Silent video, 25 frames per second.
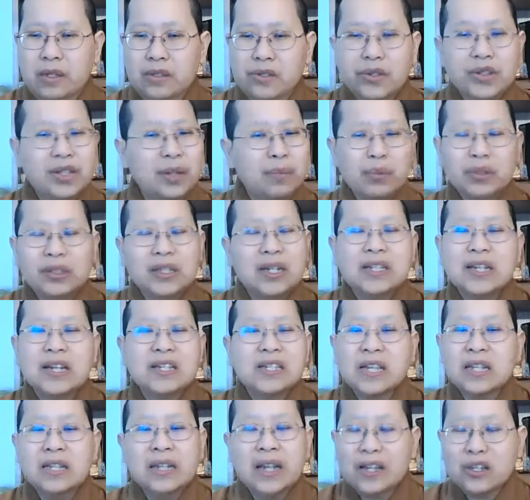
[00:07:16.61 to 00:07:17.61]
So the Buddha
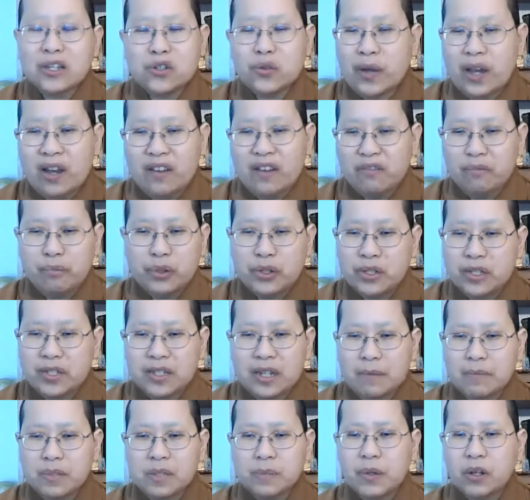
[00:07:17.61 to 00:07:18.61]
doesn't like to have
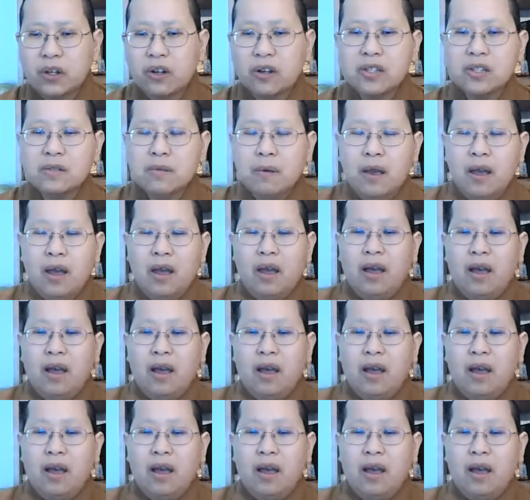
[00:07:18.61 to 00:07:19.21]
precepts because